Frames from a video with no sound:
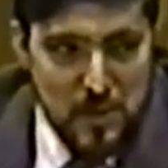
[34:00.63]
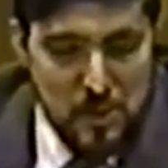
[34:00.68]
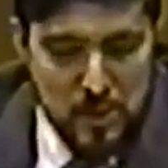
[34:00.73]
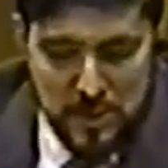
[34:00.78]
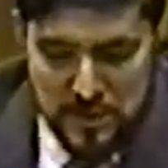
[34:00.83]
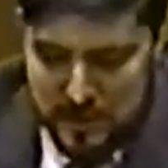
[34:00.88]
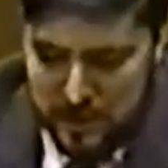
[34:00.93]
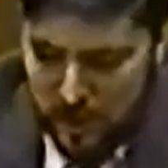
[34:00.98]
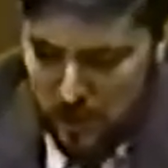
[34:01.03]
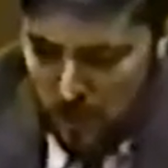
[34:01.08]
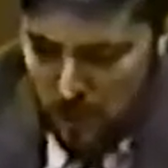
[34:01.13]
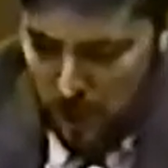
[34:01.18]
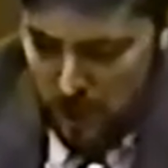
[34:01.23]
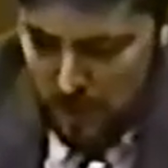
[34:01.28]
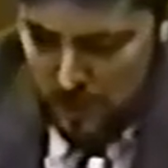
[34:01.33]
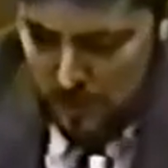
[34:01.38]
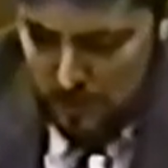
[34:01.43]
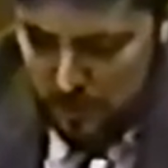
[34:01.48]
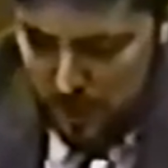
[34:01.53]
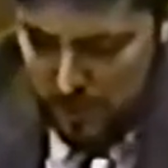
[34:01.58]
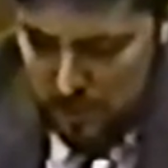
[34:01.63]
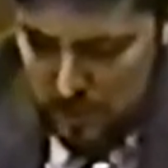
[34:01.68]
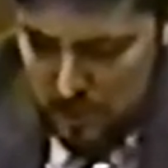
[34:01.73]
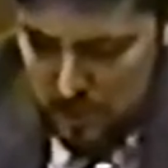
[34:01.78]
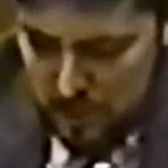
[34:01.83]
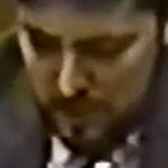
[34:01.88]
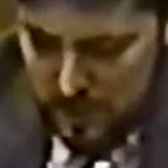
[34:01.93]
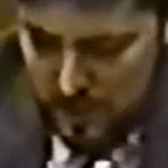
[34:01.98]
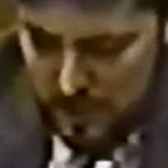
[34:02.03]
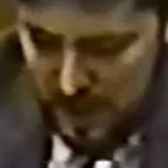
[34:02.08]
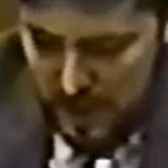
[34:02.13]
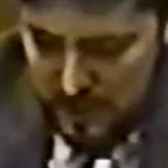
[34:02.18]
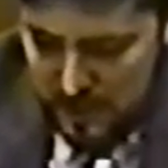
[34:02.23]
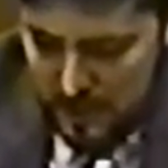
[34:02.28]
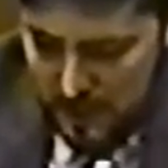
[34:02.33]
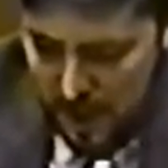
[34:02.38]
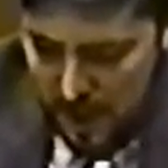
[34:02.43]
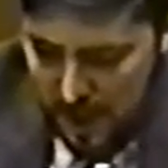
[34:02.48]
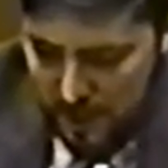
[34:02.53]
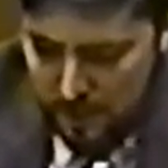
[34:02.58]
which is no longer published at
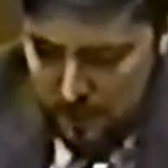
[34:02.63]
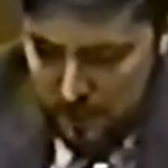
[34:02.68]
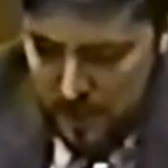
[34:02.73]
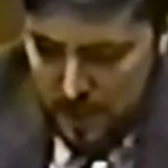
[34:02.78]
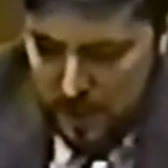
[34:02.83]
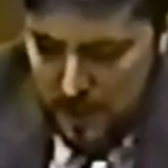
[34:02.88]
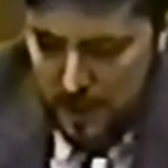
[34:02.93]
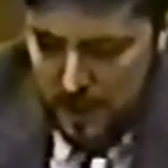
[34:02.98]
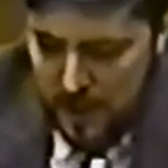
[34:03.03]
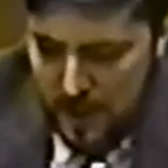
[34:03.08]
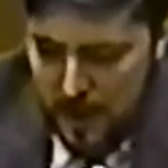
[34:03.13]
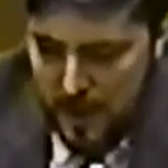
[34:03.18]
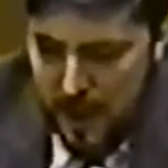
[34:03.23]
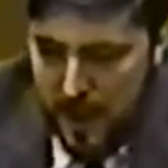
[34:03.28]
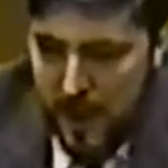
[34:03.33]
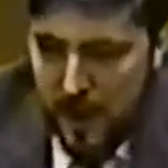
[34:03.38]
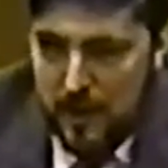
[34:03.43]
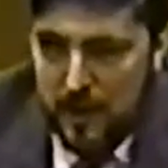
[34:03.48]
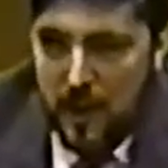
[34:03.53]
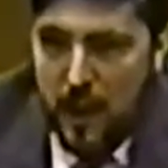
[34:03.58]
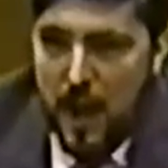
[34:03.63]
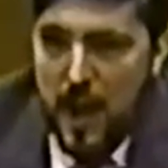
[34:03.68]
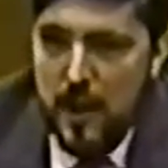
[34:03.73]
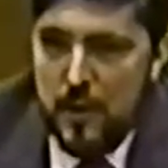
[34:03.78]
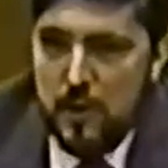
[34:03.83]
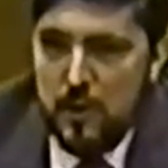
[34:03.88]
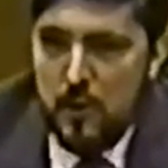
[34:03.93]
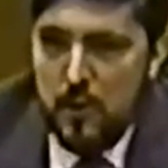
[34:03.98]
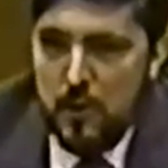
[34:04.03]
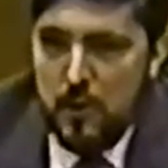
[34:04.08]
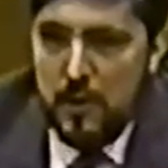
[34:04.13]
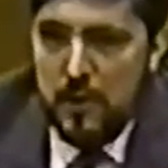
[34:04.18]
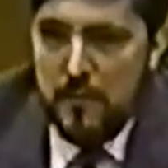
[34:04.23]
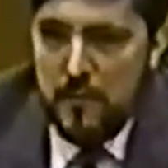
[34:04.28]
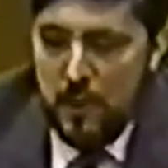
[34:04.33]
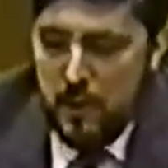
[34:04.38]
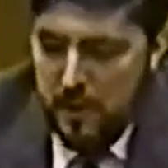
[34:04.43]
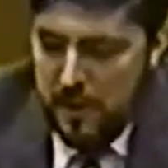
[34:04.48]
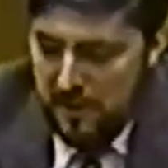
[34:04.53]
that time, headlined her in a